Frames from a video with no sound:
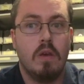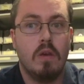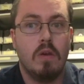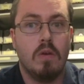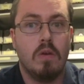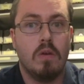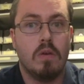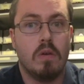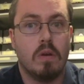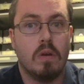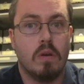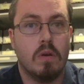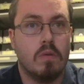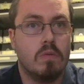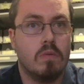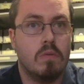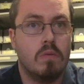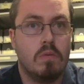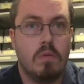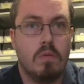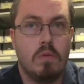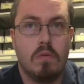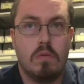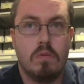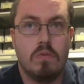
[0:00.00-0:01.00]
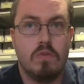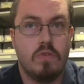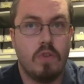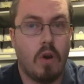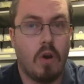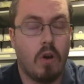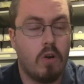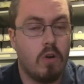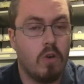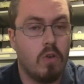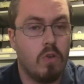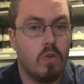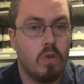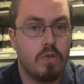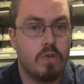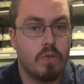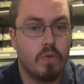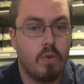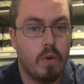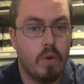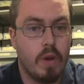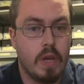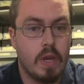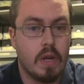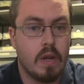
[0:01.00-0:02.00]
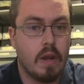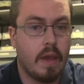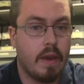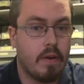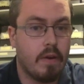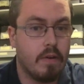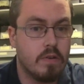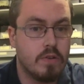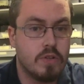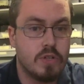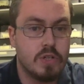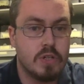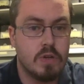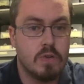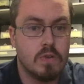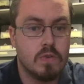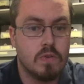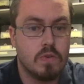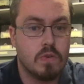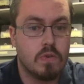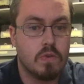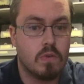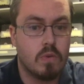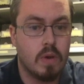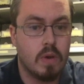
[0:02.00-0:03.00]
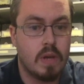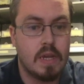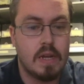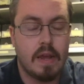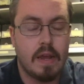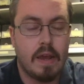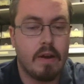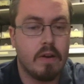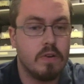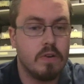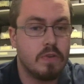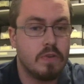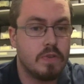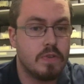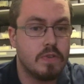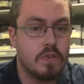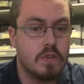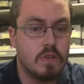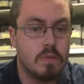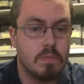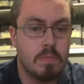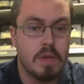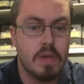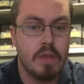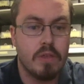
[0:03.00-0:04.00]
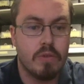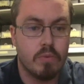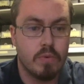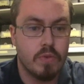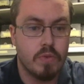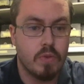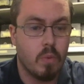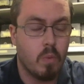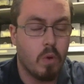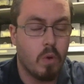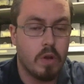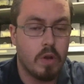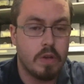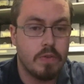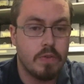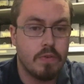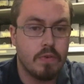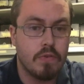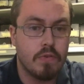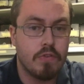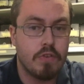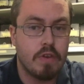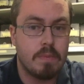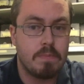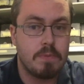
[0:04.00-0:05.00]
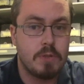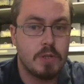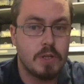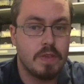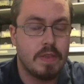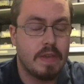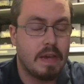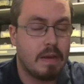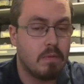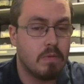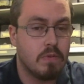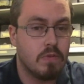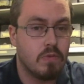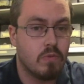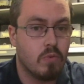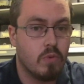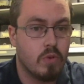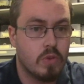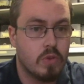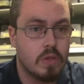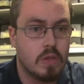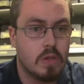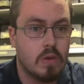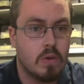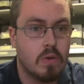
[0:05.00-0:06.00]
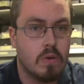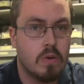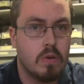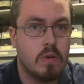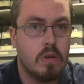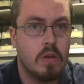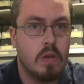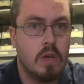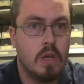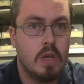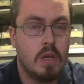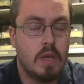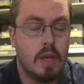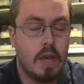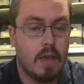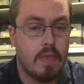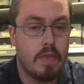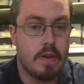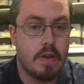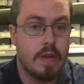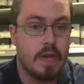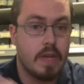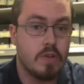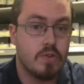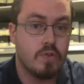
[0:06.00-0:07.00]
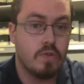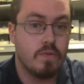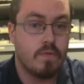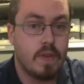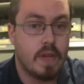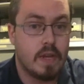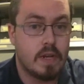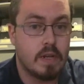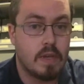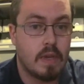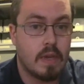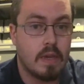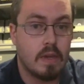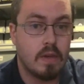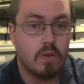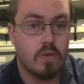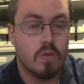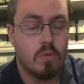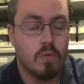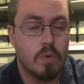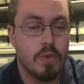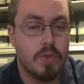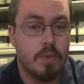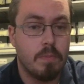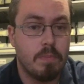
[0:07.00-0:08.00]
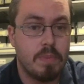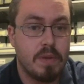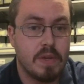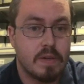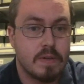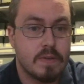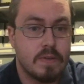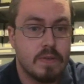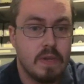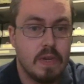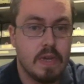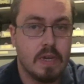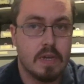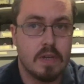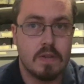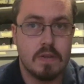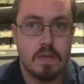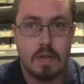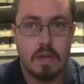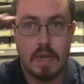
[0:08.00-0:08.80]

You know, Darnold looked great. Aaron Jones looked great. Harrison Smith with the one interception, that was really good. And then Andrew Van Ginkel with the pick six.